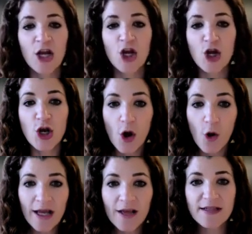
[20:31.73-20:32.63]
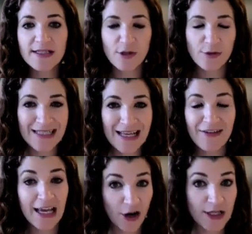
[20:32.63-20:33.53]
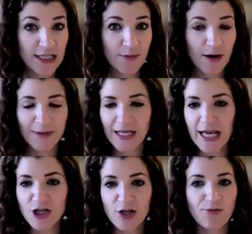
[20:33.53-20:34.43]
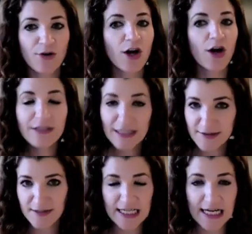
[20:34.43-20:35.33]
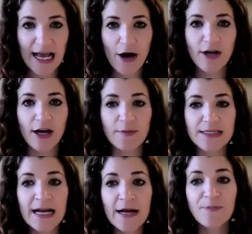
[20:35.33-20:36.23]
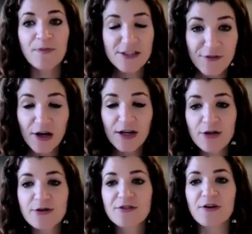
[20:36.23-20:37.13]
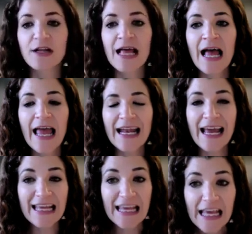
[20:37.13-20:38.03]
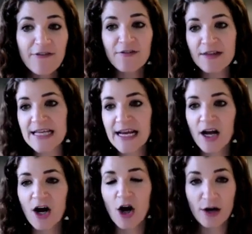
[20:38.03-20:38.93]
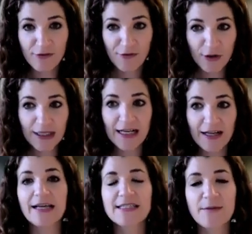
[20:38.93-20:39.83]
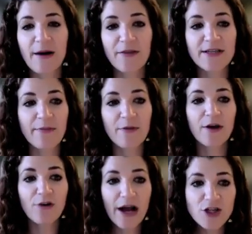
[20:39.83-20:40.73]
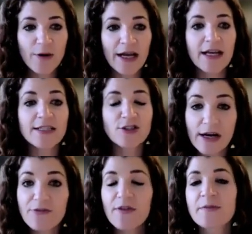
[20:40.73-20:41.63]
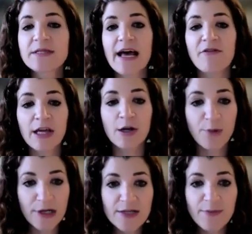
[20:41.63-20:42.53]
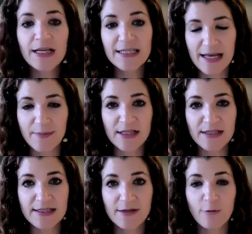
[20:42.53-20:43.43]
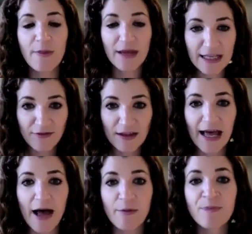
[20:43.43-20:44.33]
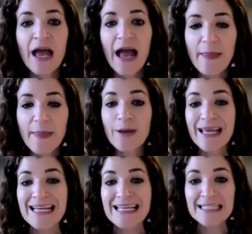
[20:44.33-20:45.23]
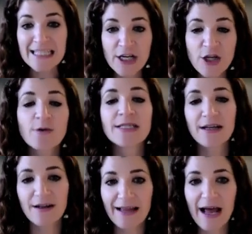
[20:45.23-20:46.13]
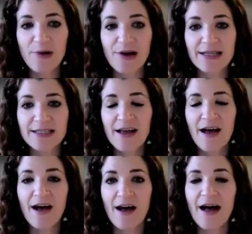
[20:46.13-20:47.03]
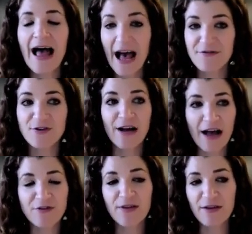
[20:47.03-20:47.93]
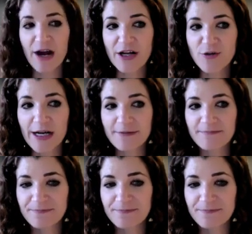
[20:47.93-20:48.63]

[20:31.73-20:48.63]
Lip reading: Knowing that students have a guaranteed publication regardless of study outcomes is very useful. And even if the data aren't fully collected by the time that they graduate, it's great for them to have an in-principle acceptance when they leave the lab, and then we can continue to collaborate after they've graduated.